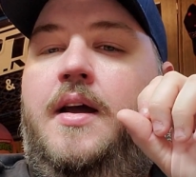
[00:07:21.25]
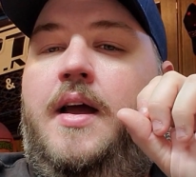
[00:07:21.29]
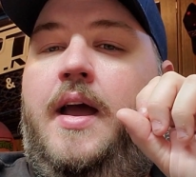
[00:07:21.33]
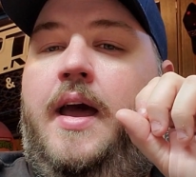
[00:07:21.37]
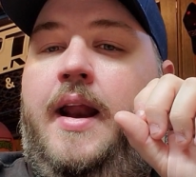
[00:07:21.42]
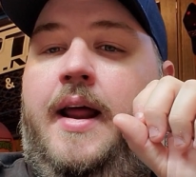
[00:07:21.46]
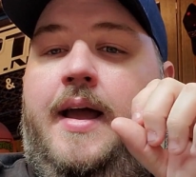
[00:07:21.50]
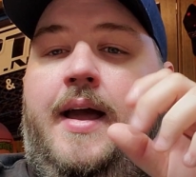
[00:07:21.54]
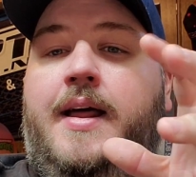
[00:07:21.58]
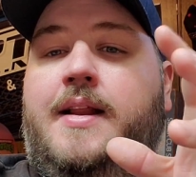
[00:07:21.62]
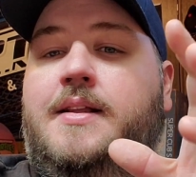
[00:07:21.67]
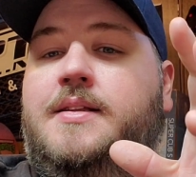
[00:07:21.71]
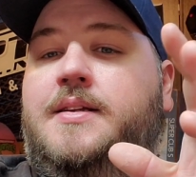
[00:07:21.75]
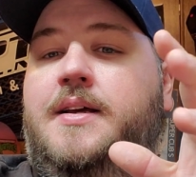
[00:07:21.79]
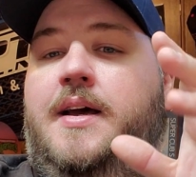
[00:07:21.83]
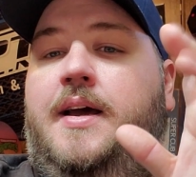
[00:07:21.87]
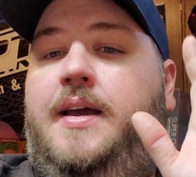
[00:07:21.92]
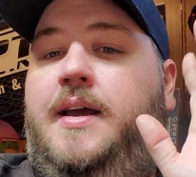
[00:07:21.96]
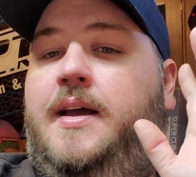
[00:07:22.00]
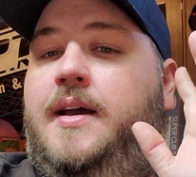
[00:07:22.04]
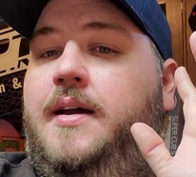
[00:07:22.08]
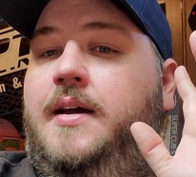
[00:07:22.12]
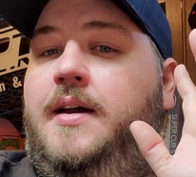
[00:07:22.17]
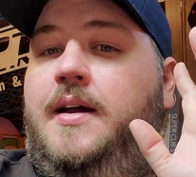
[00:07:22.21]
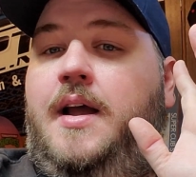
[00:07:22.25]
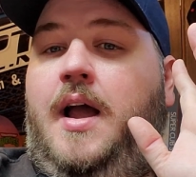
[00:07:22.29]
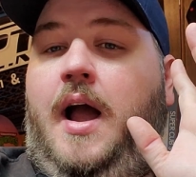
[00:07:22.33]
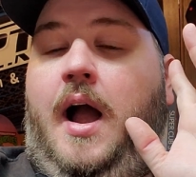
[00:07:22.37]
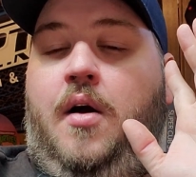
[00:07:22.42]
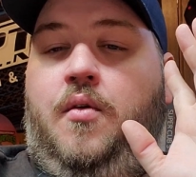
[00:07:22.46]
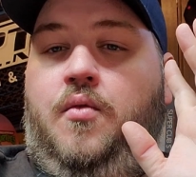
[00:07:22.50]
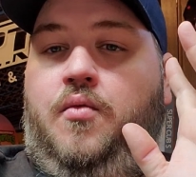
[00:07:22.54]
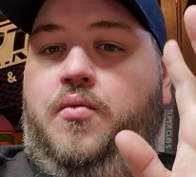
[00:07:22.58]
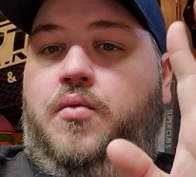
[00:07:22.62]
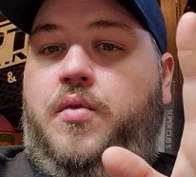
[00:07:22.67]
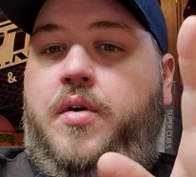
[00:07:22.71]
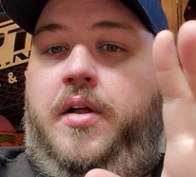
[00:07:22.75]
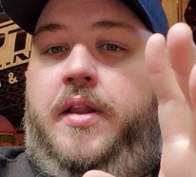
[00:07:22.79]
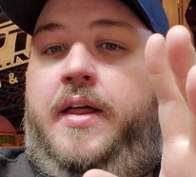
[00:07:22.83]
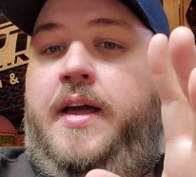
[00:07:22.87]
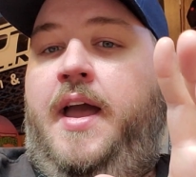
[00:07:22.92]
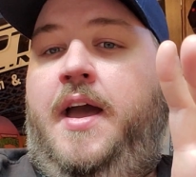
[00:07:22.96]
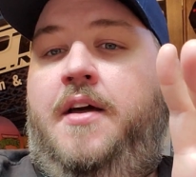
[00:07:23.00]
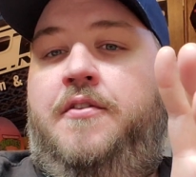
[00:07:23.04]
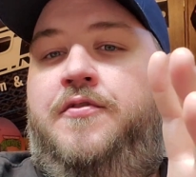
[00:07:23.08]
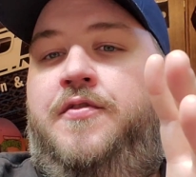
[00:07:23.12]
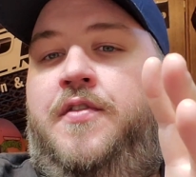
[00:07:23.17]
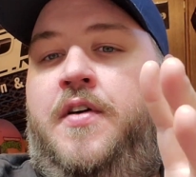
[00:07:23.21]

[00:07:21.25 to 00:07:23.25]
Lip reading: And I got to tell you, I really had